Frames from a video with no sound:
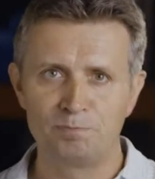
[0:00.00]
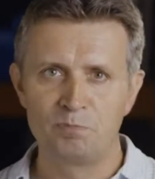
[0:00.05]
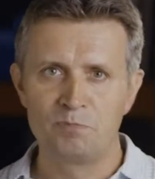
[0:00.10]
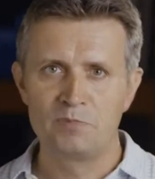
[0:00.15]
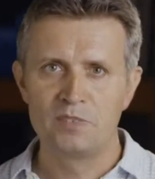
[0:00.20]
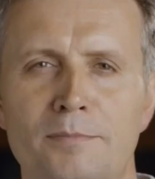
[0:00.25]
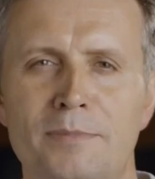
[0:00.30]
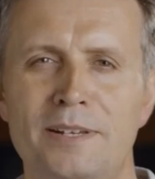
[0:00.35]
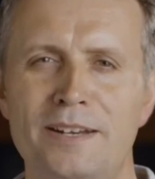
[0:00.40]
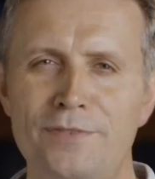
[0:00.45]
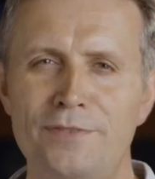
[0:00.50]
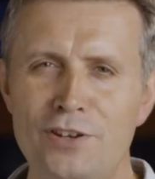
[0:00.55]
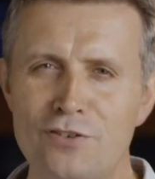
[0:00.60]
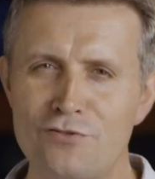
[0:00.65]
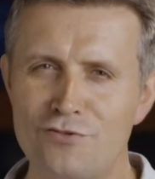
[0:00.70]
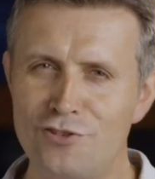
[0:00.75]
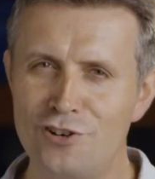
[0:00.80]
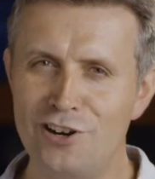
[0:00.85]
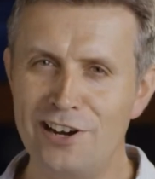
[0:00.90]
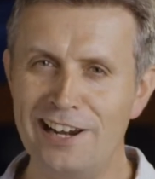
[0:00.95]
But if you're
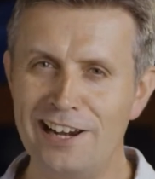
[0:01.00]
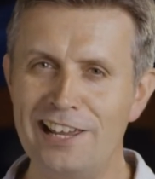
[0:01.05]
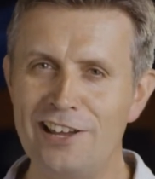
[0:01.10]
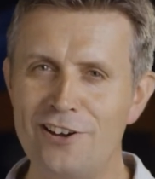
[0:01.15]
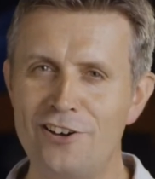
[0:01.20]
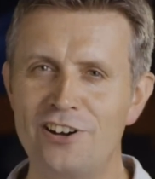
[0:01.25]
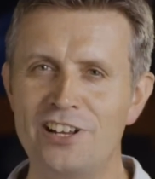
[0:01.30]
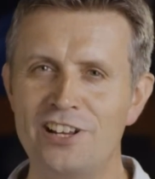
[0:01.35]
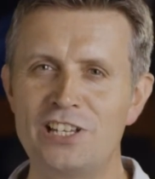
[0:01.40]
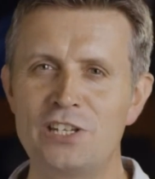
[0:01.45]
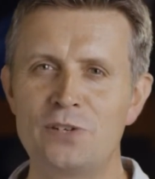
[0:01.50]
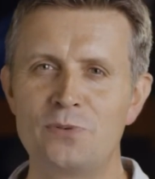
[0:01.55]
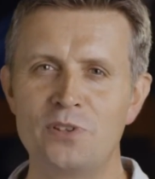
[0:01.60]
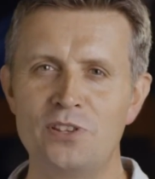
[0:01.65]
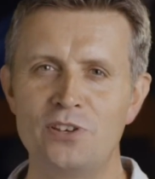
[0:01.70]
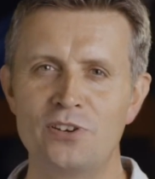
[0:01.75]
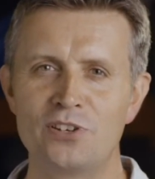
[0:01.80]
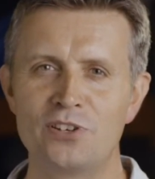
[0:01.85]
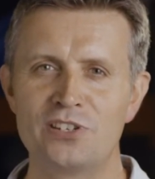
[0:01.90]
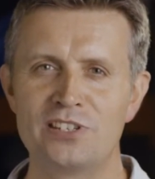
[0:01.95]
really honest with
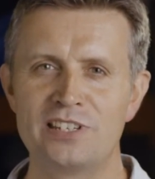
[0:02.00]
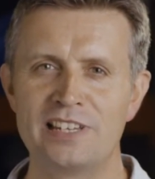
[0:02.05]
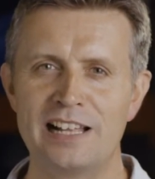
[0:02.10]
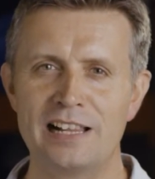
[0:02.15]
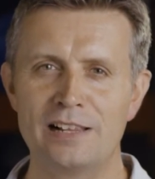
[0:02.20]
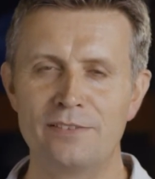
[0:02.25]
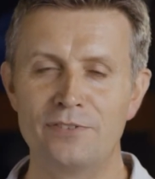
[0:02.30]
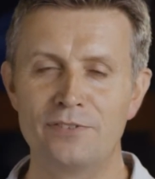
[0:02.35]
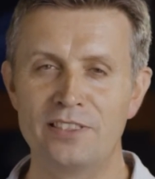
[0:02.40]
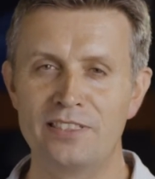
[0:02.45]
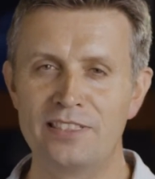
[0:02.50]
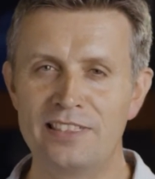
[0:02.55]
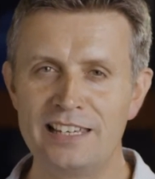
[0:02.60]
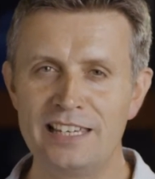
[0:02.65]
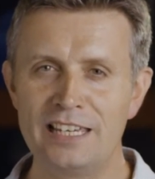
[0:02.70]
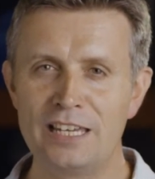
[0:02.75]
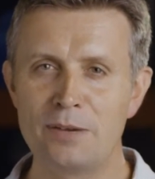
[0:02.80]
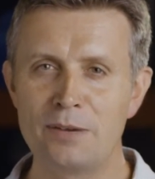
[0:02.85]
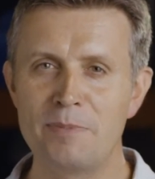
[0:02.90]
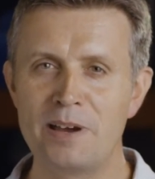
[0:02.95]
yourself and
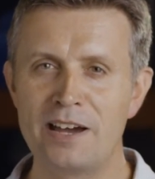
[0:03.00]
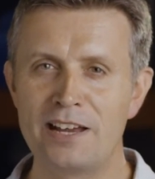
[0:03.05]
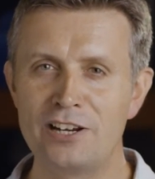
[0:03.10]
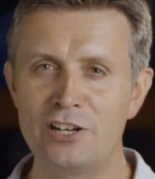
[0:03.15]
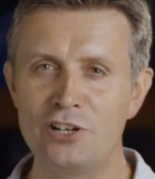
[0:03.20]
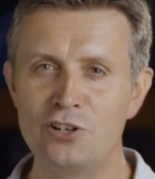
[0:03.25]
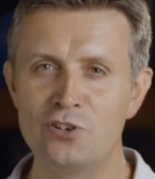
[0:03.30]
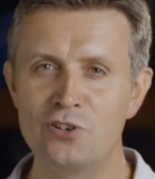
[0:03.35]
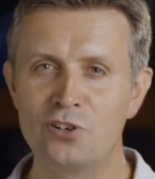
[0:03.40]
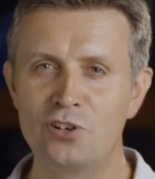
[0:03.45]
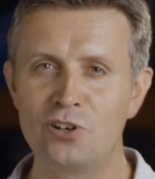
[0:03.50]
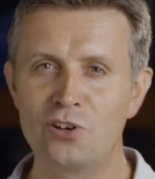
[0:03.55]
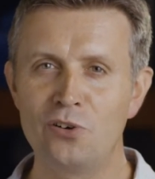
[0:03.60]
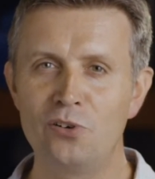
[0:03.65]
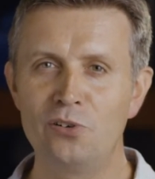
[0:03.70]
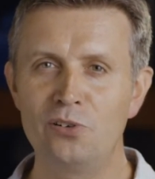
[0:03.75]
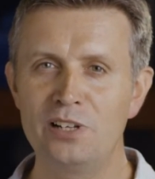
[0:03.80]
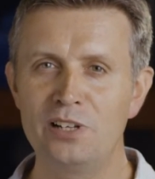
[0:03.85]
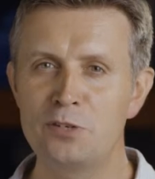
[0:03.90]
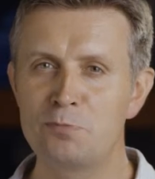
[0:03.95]
think about it, your
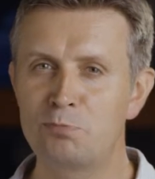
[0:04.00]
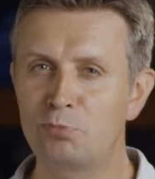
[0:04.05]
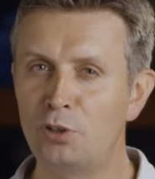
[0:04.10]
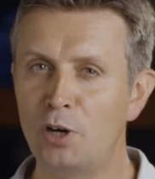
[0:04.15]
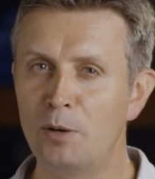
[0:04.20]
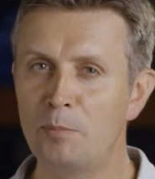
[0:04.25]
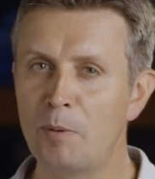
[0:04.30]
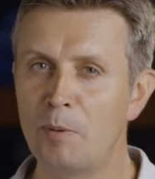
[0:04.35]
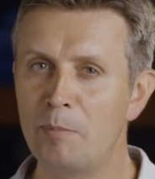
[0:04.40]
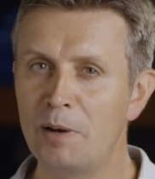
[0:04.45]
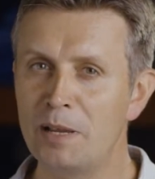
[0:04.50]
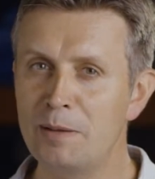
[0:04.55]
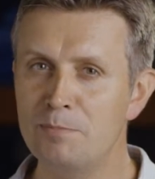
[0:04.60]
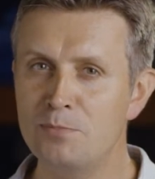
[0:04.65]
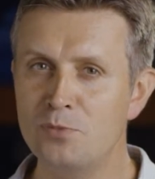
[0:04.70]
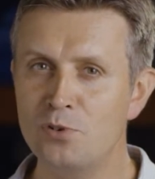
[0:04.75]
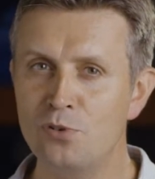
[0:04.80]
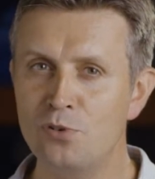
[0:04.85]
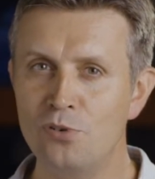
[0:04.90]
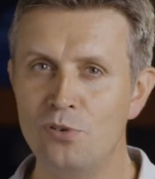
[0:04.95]
goal is probably
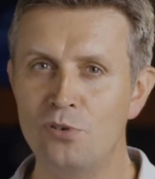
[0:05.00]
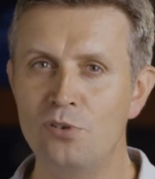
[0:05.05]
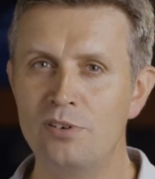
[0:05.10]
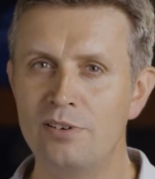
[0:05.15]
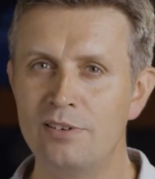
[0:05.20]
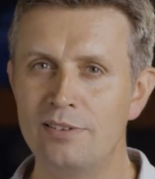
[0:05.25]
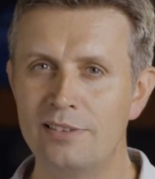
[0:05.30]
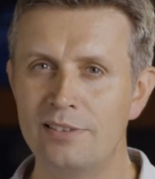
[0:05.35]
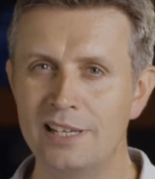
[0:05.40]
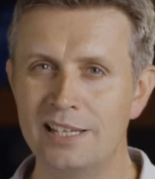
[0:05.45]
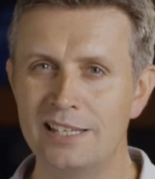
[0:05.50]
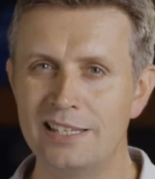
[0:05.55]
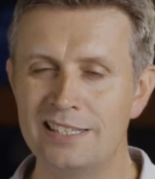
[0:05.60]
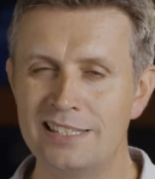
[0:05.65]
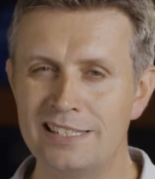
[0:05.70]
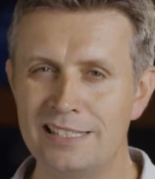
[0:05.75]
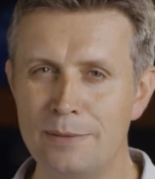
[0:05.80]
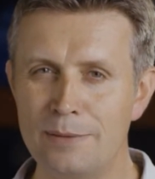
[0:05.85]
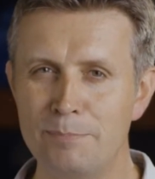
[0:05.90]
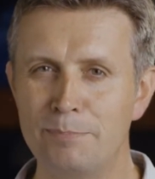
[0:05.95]
more than
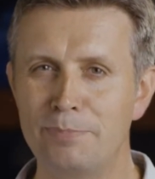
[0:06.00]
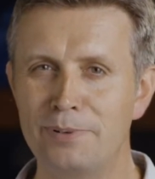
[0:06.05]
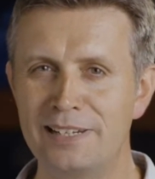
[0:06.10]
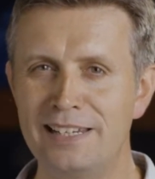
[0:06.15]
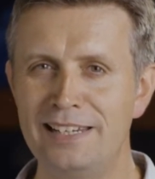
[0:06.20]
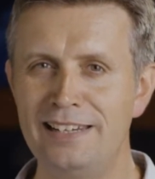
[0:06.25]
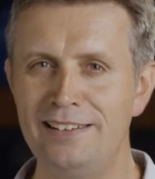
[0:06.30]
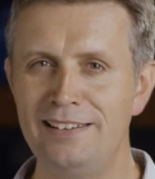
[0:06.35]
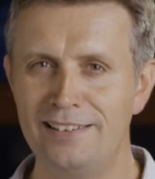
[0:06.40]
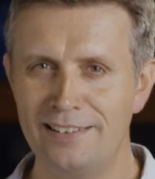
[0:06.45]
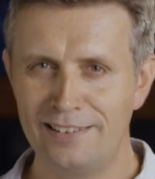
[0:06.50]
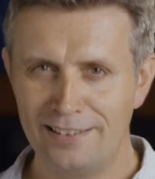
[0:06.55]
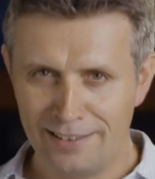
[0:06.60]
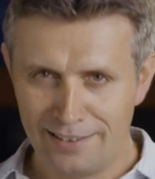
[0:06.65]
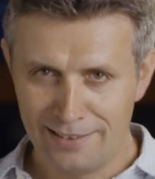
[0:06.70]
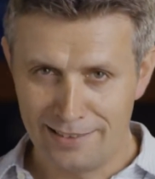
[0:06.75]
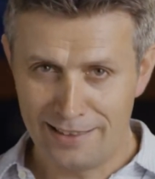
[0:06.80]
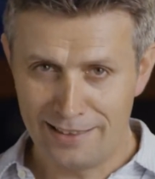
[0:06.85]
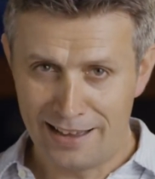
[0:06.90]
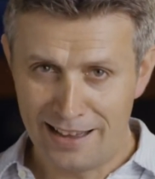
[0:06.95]
simply
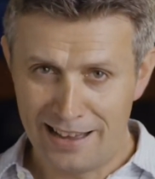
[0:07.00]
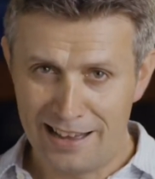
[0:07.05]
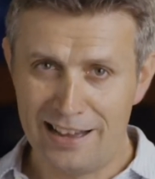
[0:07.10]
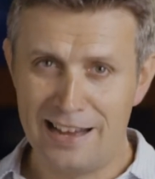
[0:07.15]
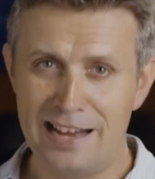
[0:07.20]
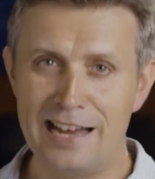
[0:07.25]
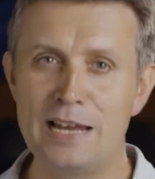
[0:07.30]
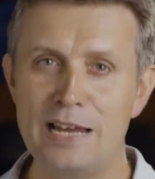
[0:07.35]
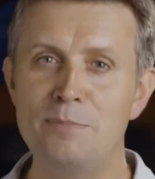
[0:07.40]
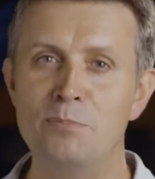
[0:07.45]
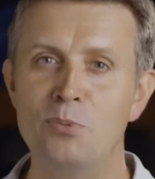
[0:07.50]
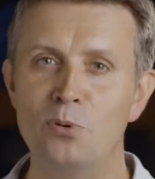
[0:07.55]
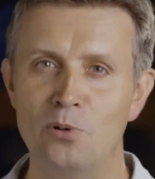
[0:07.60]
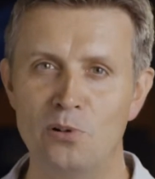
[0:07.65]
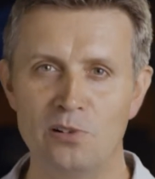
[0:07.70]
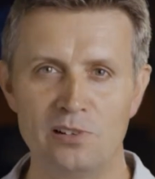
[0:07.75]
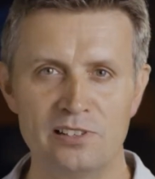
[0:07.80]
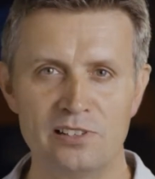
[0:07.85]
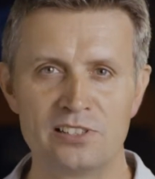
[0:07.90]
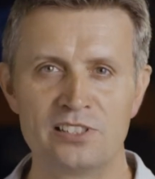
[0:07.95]
the
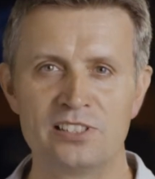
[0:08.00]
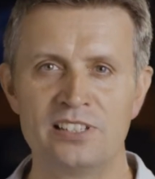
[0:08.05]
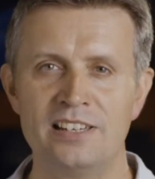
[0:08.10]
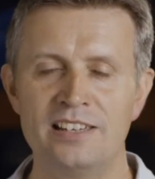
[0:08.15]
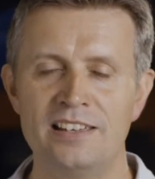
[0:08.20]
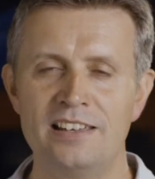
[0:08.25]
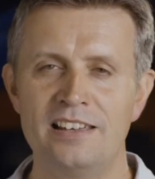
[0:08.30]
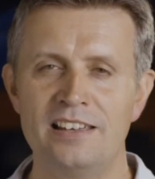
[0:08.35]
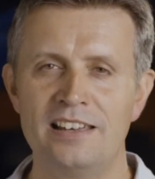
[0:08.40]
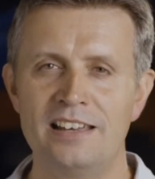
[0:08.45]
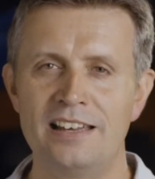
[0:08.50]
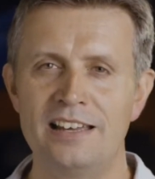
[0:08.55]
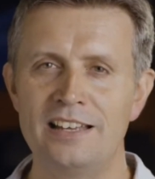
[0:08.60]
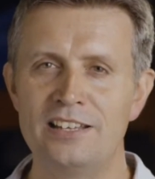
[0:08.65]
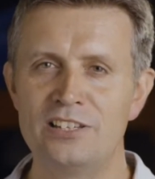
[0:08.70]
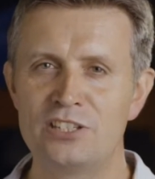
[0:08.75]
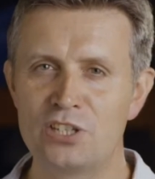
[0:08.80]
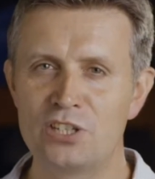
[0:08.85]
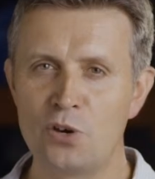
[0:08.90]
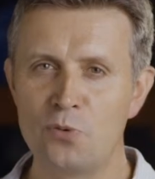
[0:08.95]
eyeballs.
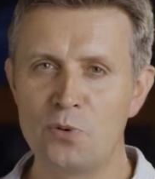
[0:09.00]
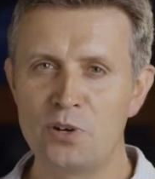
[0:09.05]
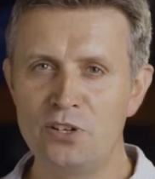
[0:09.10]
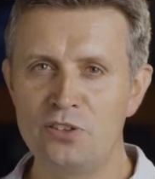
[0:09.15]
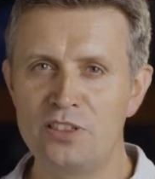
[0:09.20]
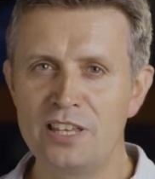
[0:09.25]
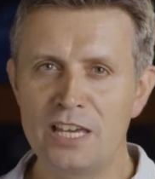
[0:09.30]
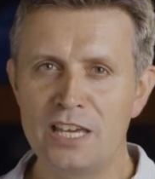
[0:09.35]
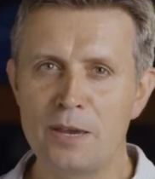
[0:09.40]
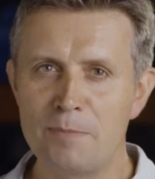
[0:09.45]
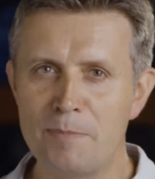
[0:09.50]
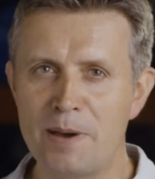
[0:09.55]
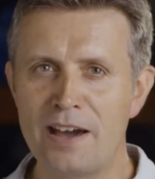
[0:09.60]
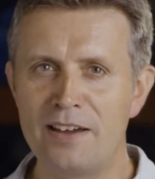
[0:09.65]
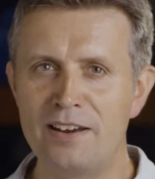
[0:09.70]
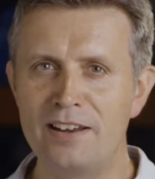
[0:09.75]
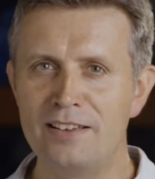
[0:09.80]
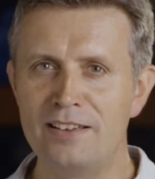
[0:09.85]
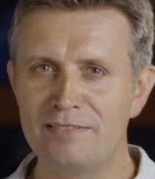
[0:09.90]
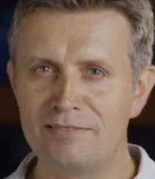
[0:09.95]
And so when you think
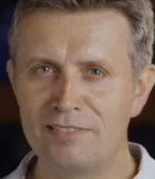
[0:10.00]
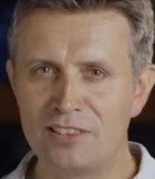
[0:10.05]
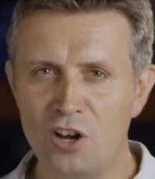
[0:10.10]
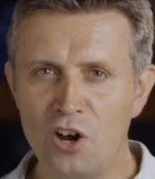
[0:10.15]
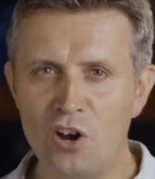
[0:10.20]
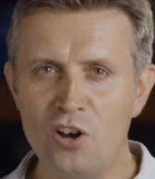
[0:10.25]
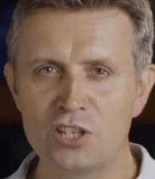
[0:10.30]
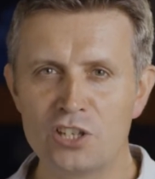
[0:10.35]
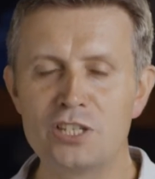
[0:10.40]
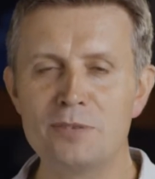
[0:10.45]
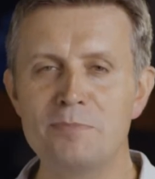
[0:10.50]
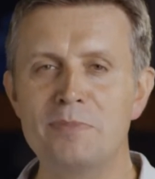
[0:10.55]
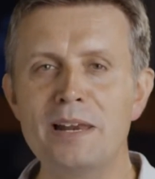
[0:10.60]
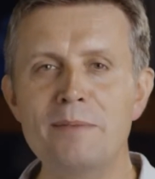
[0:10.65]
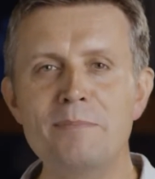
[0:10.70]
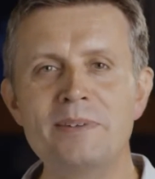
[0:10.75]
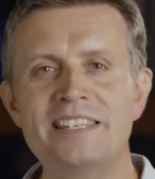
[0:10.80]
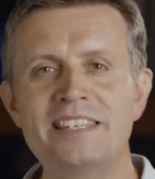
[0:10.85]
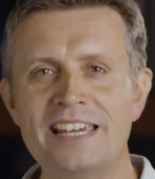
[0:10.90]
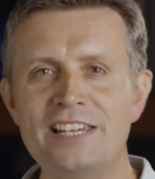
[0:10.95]
about it, there are some
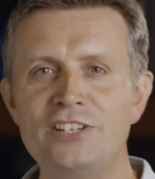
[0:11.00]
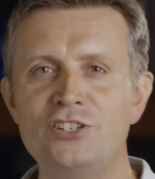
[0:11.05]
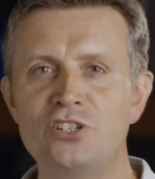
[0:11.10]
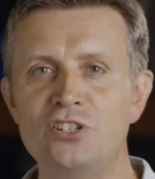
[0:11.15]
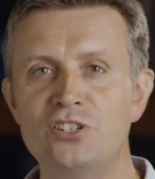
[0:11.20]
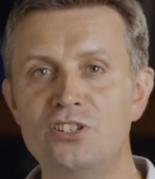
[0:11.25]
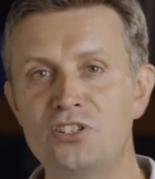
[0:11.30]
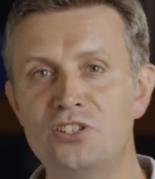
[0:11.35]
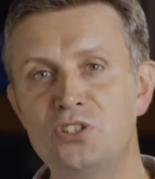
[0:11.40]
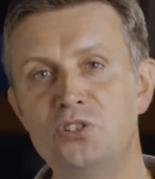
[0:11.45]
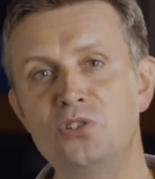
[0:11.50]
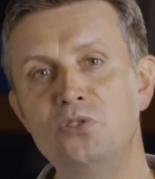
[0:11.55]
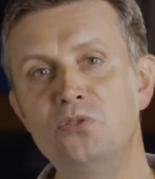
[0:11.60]
limitations to